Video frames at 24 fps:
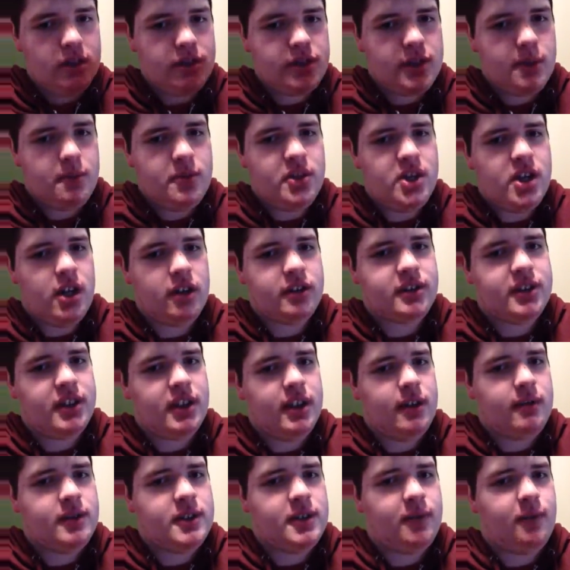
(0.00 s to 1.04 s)

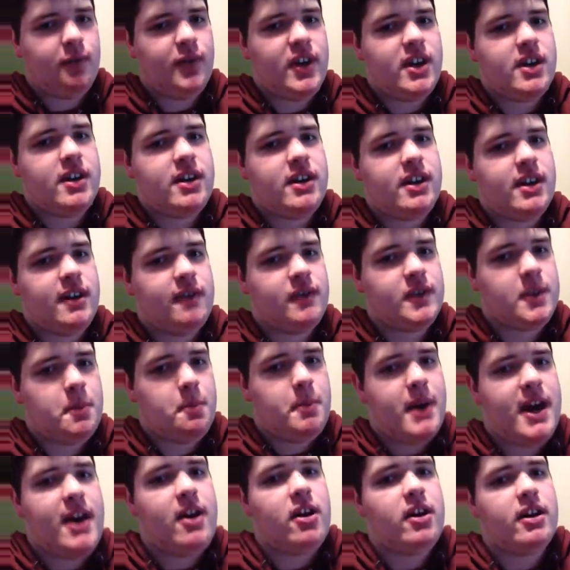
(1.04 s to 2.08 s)
subjunctives, infinitives,
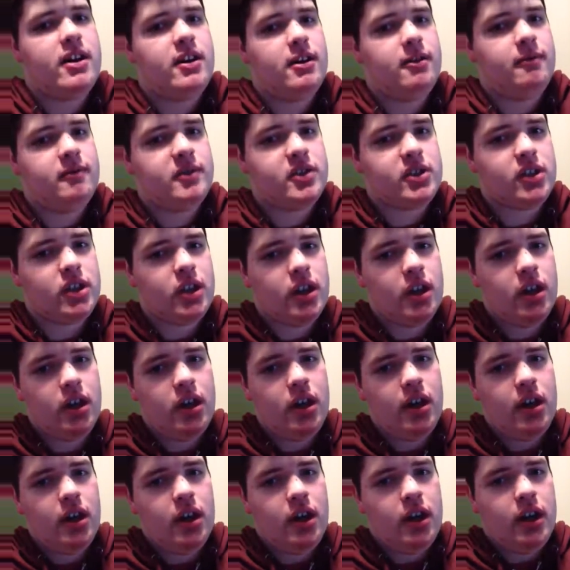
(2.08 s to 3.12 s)
imperatives,
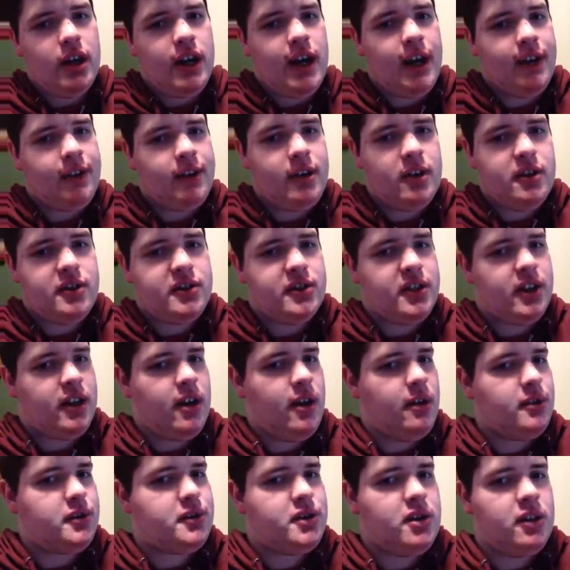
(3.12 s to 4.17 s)
and there's you
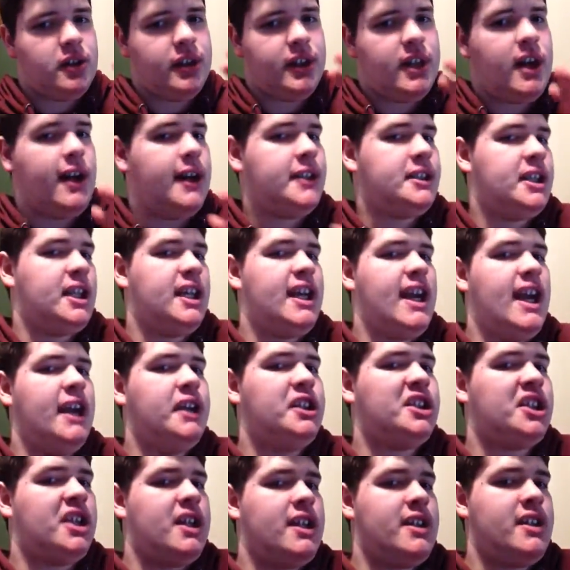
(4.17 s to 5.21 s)
know certain
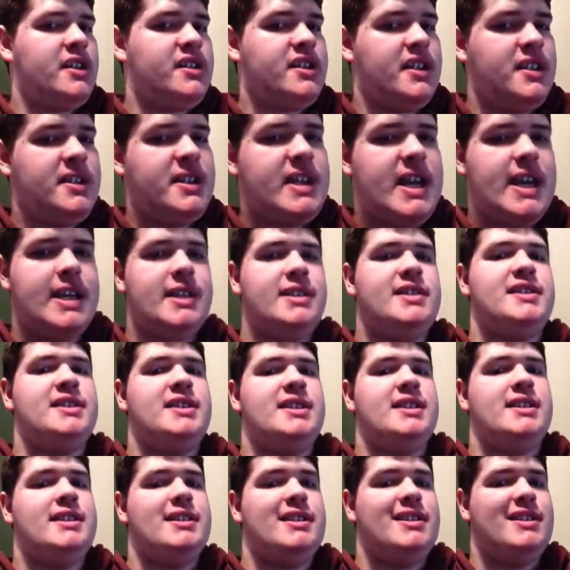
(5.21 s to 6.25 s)
conjugations and
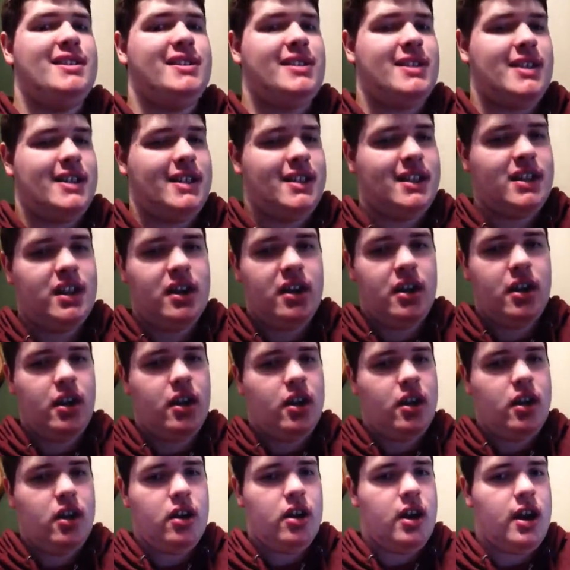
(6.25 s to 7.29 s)
tenses and
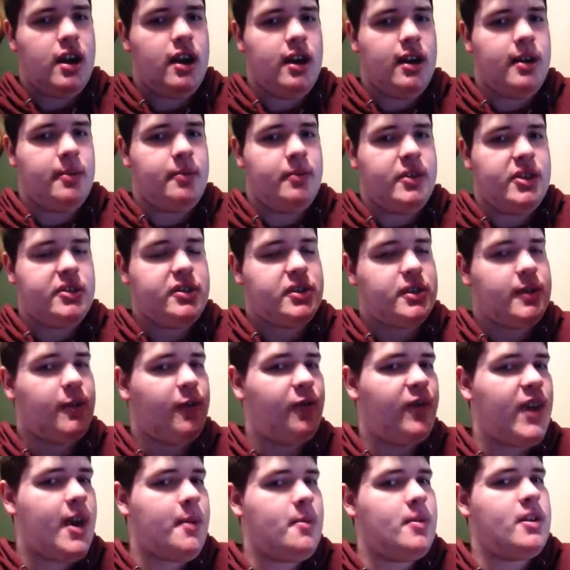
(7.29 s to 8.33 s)
um, there's the
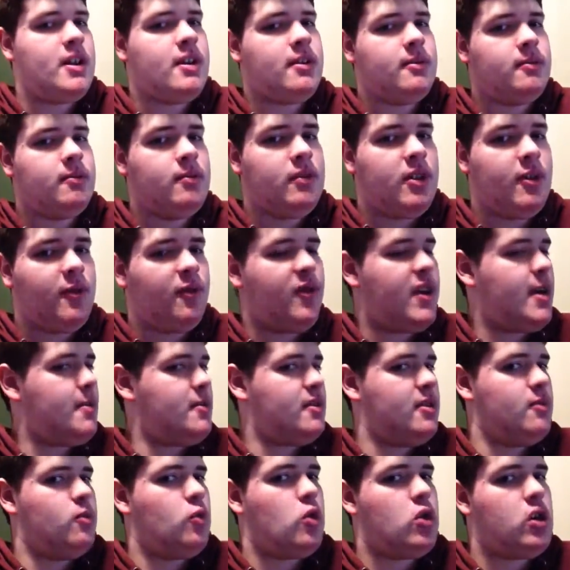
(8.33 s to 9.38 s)
feminine the
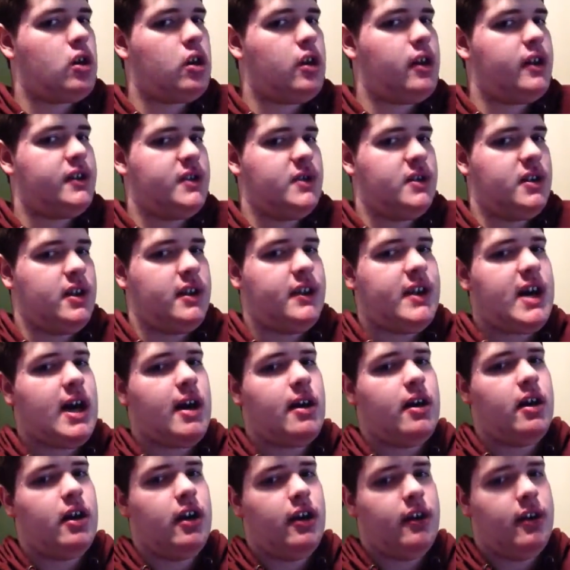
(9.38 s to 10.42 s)
feminine words and the
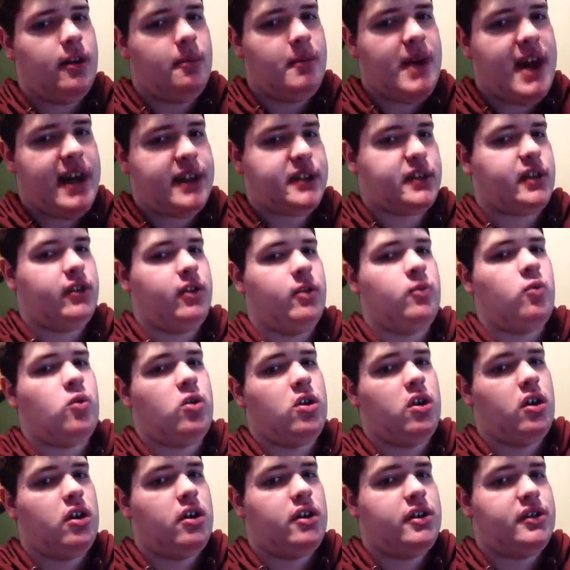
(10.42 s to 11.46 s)
not, uh, the masculine
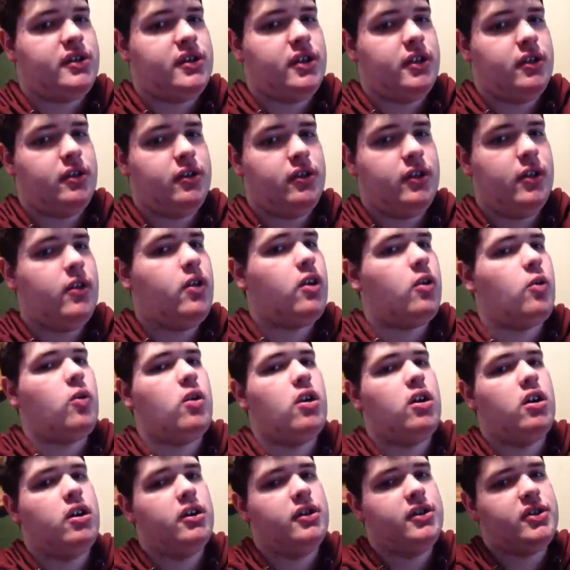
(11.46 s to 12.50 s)
words, the neuter
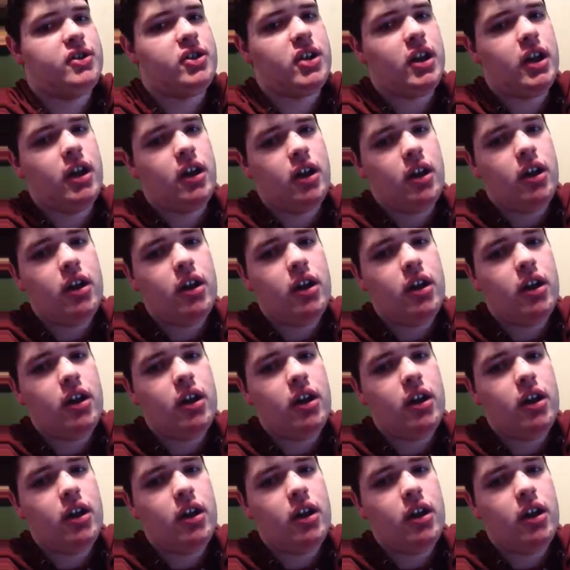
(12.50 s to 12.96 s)
words,